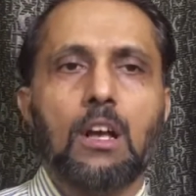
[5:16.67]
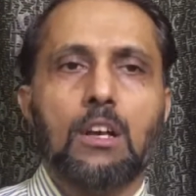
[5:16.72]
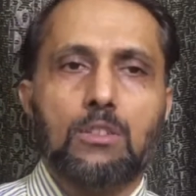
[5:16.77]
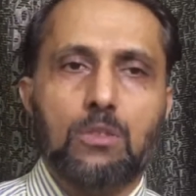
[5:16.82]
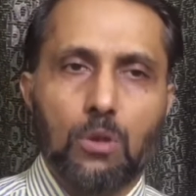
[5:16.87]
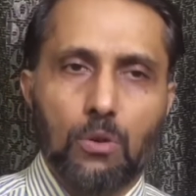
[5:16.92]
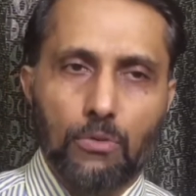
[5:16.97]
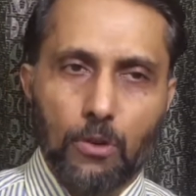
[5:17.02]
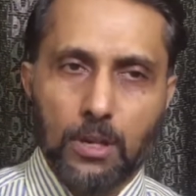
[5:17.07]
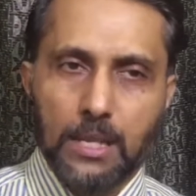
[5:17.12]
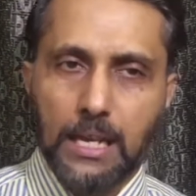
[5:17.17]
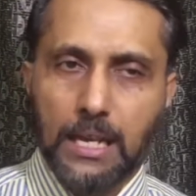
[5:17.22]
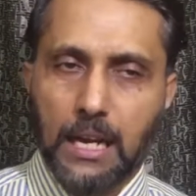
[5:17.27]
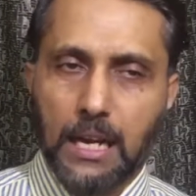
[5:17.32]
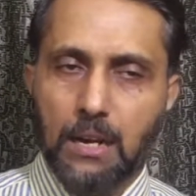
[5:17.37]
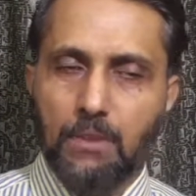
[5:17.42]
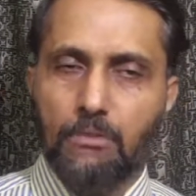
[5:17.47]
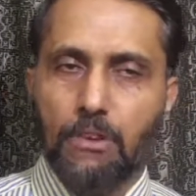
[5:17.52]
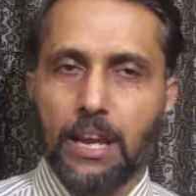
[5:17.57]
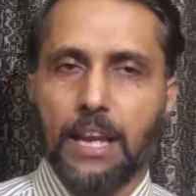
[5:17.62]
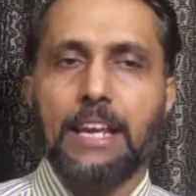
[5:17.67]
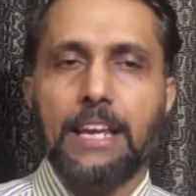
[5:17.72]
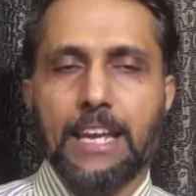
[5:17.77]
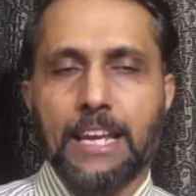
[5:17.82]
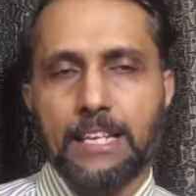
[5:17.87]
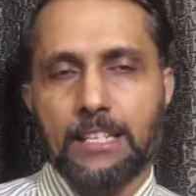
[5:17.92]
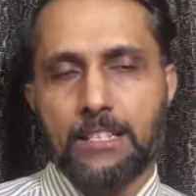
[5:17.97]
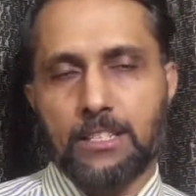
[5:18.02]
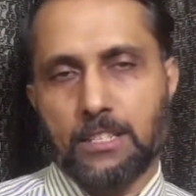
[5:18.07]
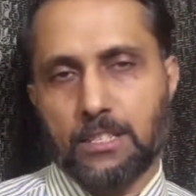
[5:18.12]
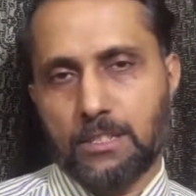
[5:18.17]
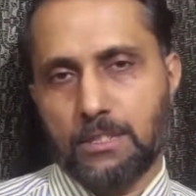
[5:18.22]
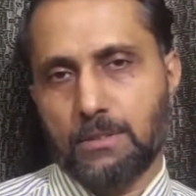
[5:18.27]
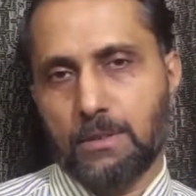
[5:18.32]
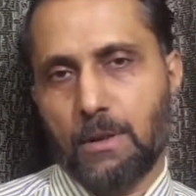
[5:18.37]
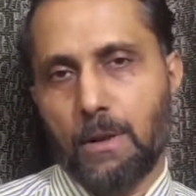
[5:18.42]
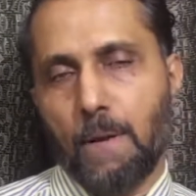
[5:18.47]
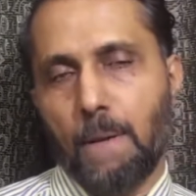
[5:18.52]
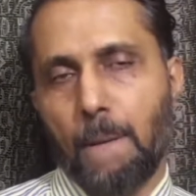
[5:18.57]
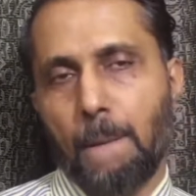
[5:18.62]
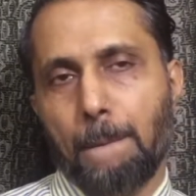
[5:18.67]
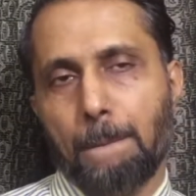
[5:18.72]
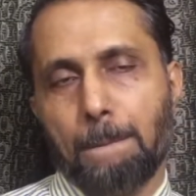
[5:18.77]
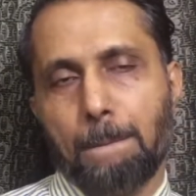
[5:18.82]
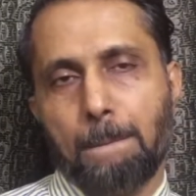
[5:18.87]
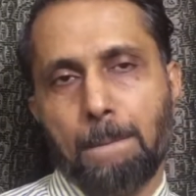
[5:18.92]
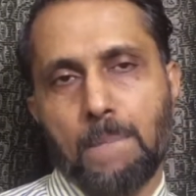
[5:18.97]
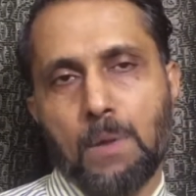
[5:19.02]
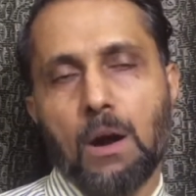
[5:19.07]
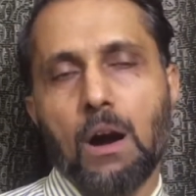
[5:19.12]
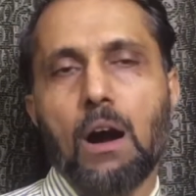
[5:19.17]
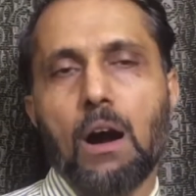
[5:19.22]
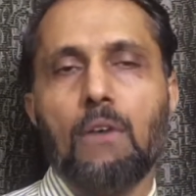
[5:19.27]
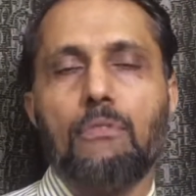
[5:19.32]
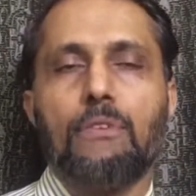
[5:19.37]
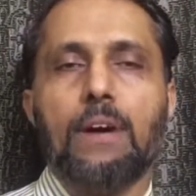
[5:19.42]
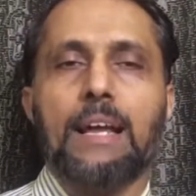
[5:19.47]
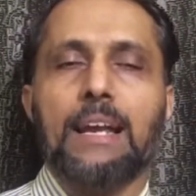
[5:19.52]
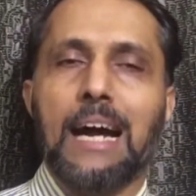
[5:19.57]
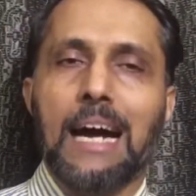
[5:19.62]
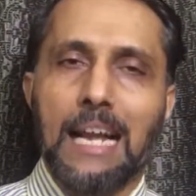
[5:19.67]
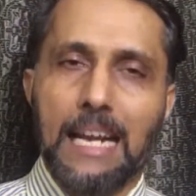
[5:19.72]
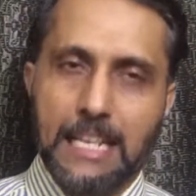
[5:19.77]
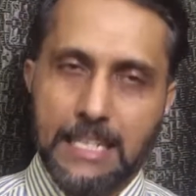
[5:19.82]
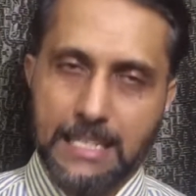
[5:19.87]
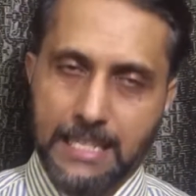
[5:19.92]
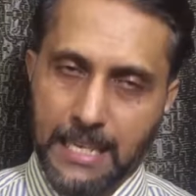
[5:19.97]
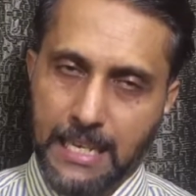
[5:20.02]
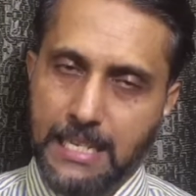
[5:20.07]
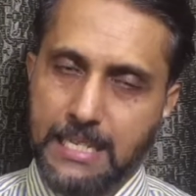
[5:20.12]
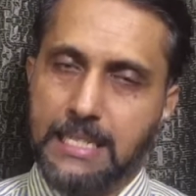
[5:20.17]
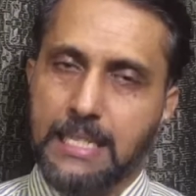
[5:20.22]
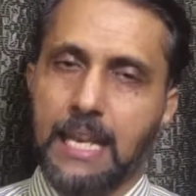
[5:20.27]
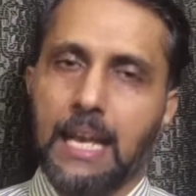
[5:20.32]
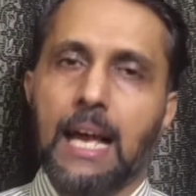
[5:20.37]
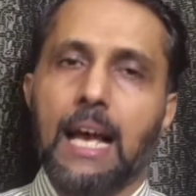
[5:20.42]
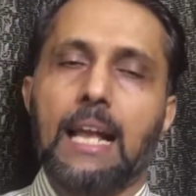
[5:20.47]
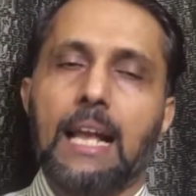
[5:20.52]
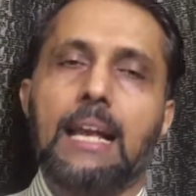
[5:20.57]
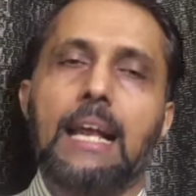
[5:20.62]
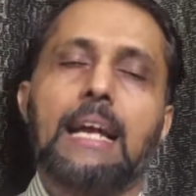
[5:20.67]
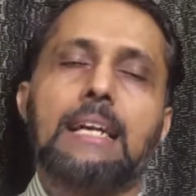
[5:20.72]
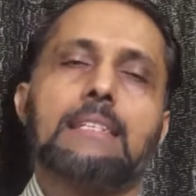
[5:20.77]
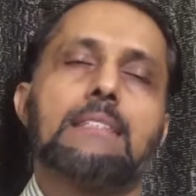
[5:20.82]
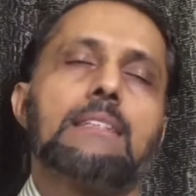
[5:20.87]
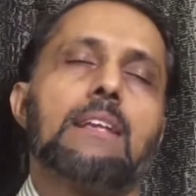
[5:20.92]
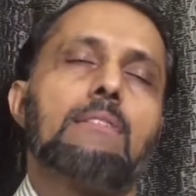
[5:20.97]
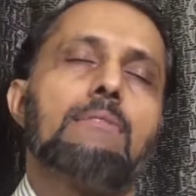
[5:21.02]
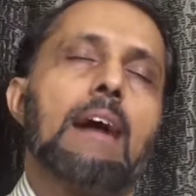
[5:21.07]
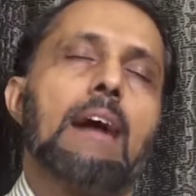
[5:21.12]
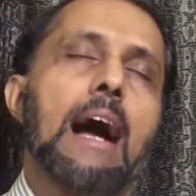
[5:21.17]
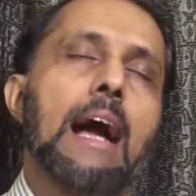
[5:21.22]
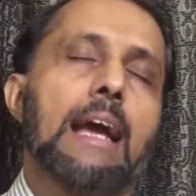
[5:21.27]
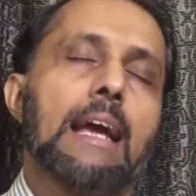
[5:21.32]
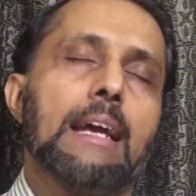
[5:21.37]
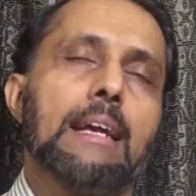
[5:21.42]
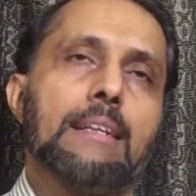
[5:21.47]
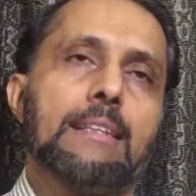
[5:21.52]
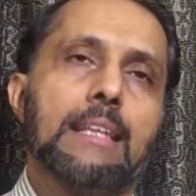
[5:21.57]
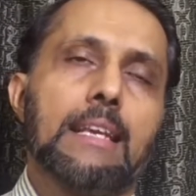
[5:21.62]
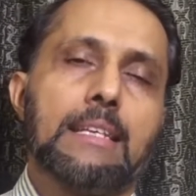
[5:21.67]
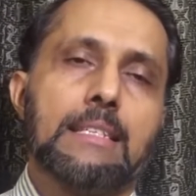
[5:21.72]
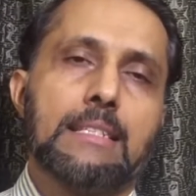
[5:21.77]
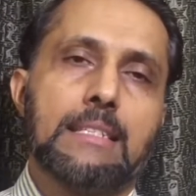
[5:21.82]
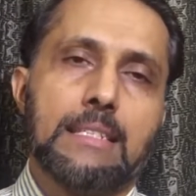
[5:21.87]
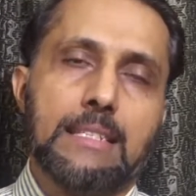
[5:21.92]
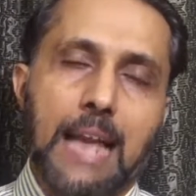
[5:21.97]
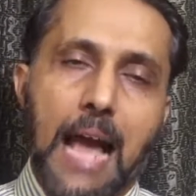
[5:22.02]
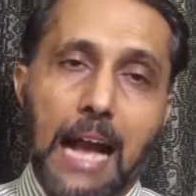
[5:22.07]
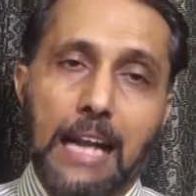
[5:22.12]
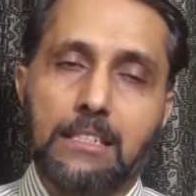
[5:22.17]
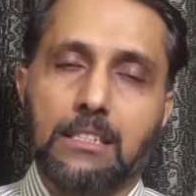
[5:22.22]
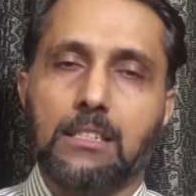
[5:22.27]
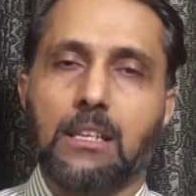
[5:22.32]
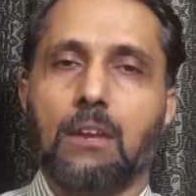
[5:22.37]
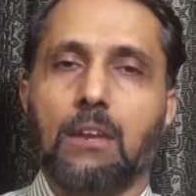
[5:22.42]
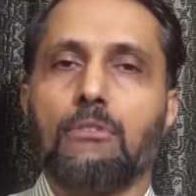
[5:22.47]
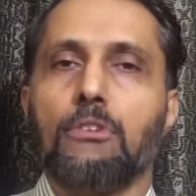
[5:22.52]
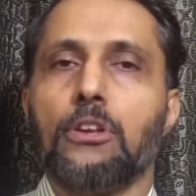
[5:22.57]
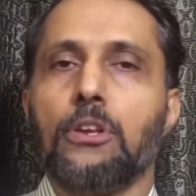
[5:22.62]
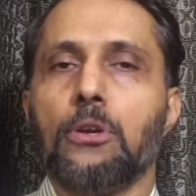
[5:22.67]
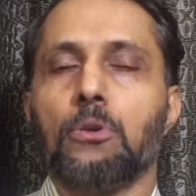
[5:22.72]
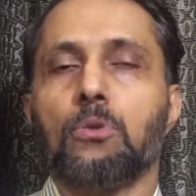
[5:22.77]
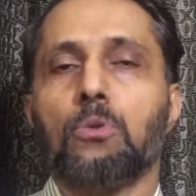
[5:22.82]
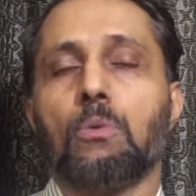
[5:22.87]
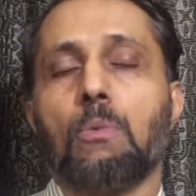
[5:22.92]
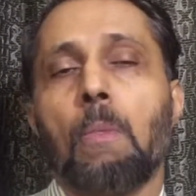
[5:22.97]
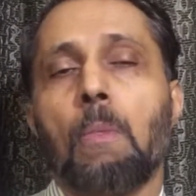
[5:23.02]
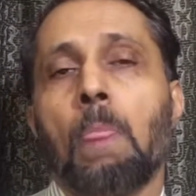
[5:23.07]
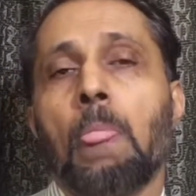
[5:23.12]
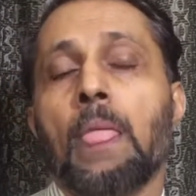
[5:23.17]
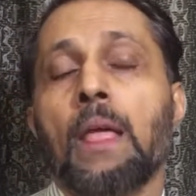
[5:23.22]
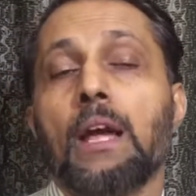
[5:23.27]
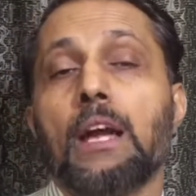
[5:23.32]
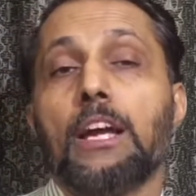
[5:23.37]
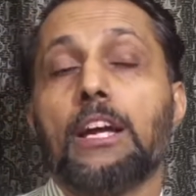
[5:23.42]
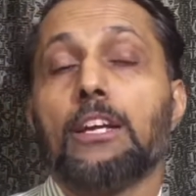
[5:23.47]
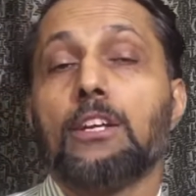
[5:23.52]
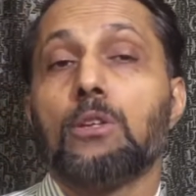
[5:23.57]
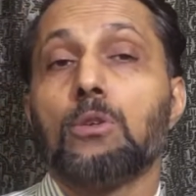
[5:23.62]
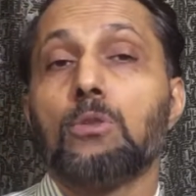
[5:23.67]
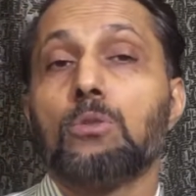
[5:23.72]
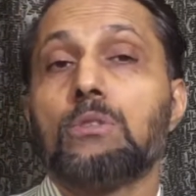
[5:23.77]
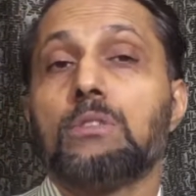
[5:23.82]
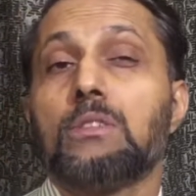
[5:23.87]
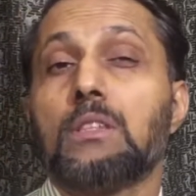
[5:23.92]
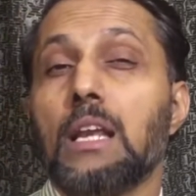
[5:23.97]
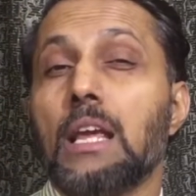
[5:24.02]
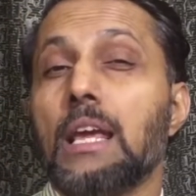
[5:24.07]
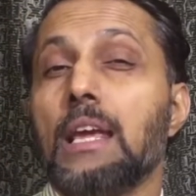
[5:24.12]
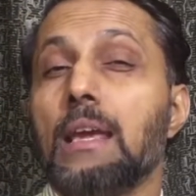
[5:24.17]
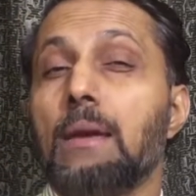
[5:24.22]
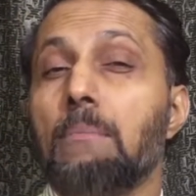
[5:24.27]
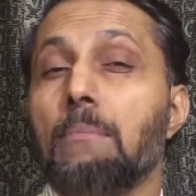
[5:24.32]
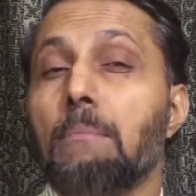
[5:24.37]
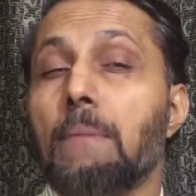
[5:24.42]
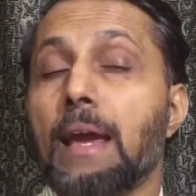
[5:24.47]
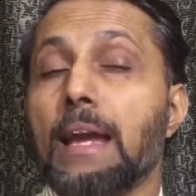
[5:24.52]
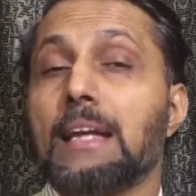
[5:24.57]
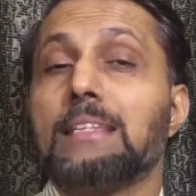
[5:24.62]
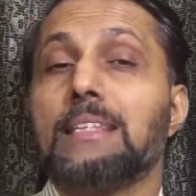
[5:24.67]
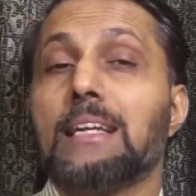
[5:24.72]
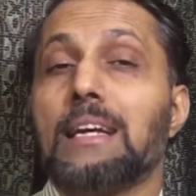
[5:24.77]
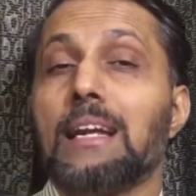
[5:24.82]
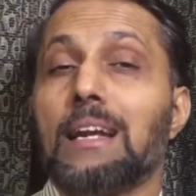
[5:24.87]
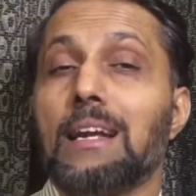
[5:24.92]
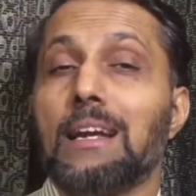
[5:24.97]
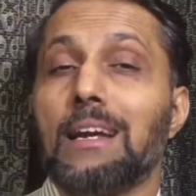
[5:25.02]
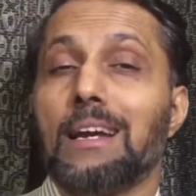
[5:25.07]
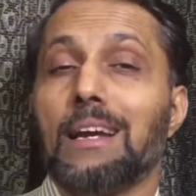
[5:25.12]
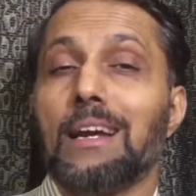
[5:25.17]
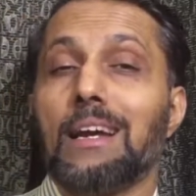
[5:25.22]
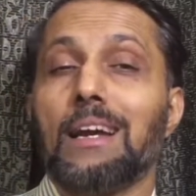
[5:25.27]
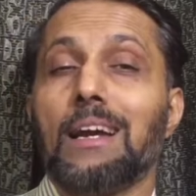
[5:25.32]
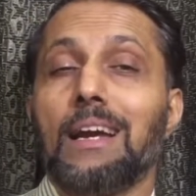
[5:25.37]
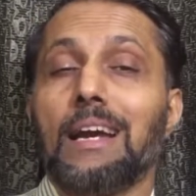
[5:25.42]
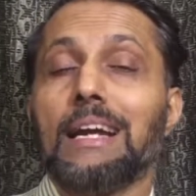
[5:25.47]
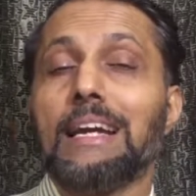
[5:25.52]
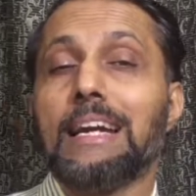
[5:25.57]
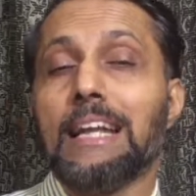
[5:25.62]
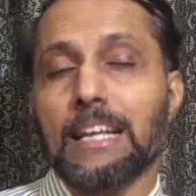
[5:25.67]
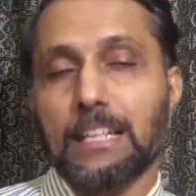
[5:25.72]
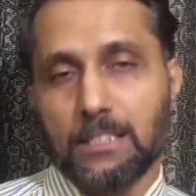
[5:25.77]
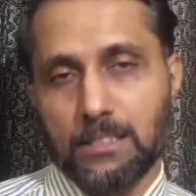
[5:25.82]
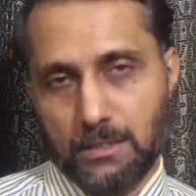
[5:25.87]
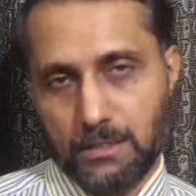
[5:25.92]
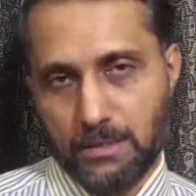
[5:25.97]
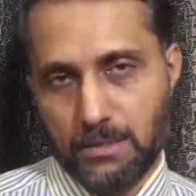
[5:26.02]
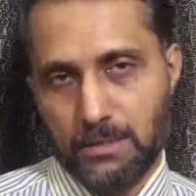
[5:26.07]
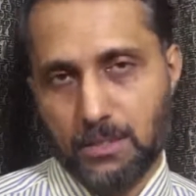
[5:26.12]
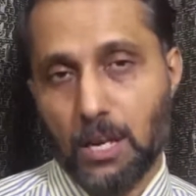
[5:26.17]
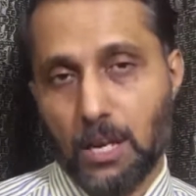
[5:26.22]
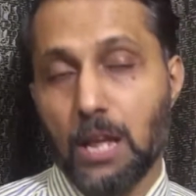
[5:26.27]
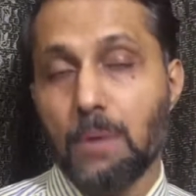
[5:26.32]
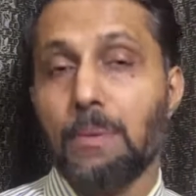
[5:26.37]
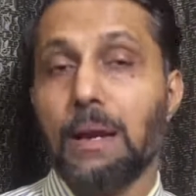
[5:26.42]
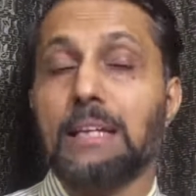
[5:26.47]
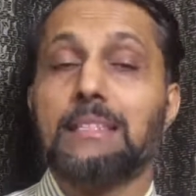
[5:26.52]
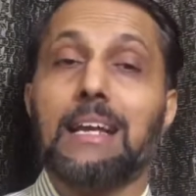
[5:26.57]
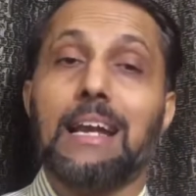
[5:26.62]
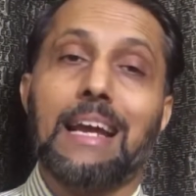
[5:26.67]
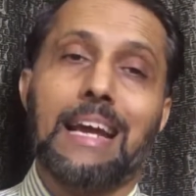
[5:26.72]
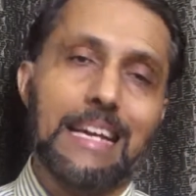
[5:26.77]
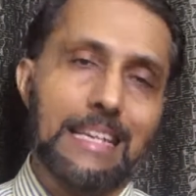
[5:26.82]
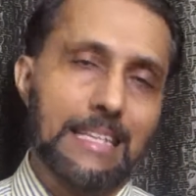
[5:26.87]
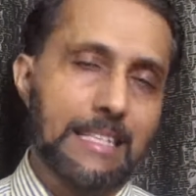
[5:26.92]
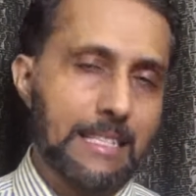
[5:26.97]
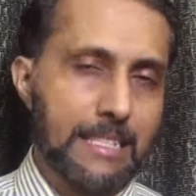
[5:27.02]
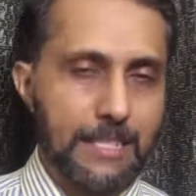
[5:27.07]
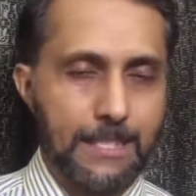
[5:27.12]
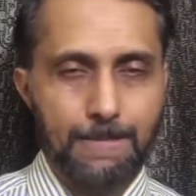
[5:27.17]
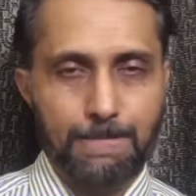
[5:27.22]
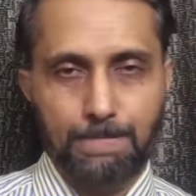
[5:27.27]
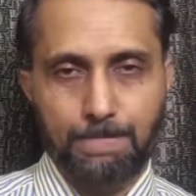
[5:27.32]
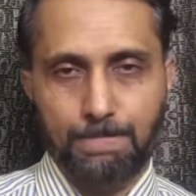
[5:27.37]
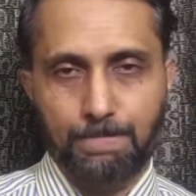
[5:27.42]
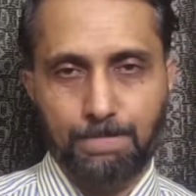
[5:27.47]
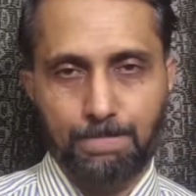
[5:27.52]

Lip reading: So for the convenience of analysis, let's divide this tax revenue into three major headings, three major heads.